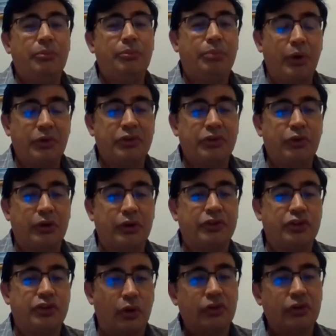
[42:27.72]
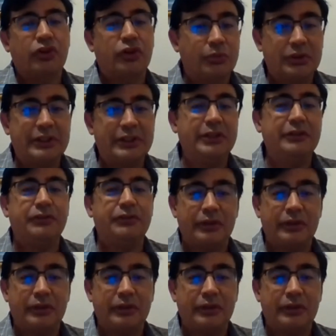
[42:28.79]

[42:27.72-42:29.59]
both sort of short-term relief,